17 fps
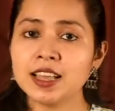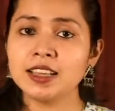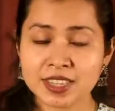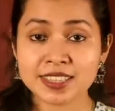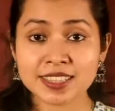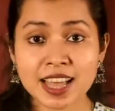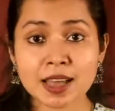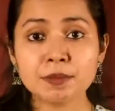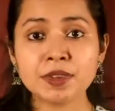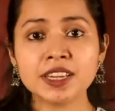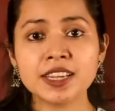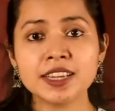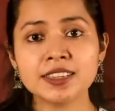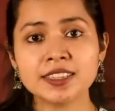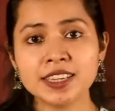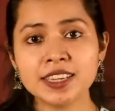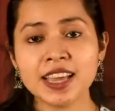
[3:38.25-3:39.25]

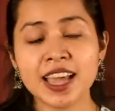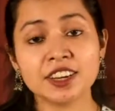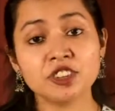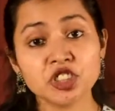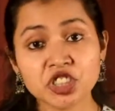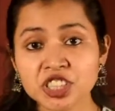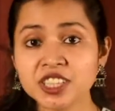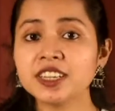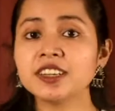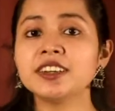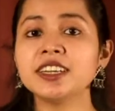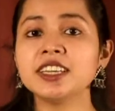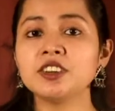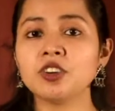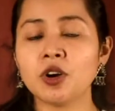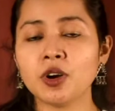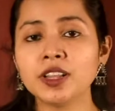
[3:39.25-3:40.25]
disseminating and
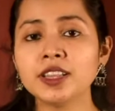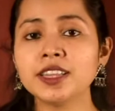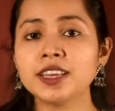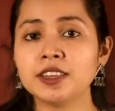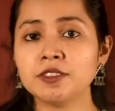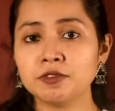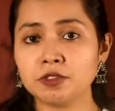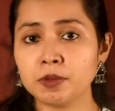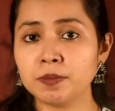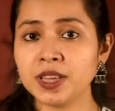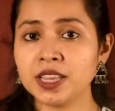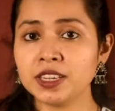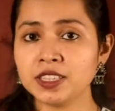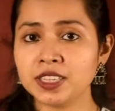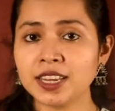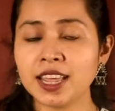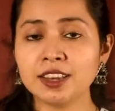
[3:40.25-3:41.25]
sharing all the
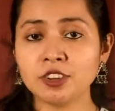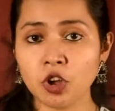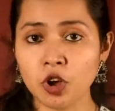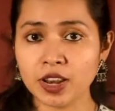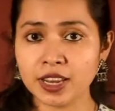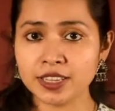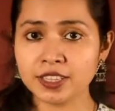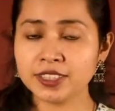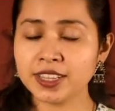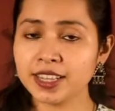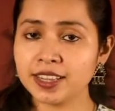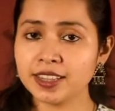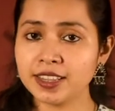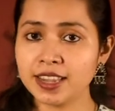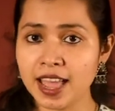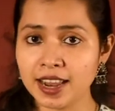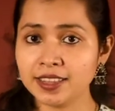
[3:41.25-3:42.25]
information and knowledge
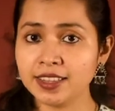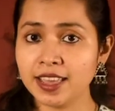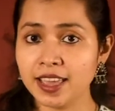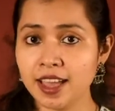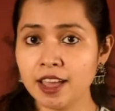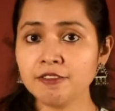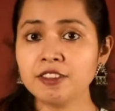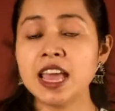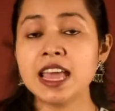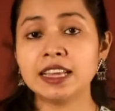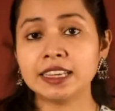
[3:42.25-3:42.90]
that, that they have